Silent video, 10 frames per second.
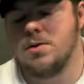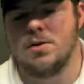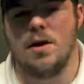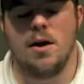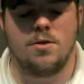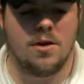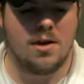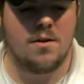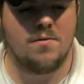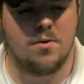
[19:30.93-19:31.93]
So I, I
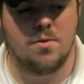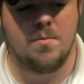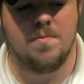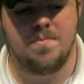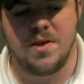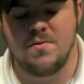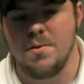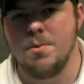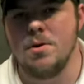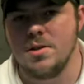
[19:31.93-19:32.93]
think if you if
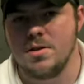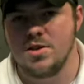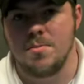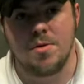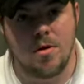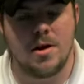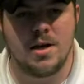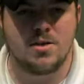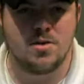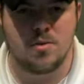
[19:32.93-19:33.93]
you put some thought
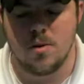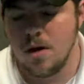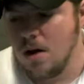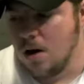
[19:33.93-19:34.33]
into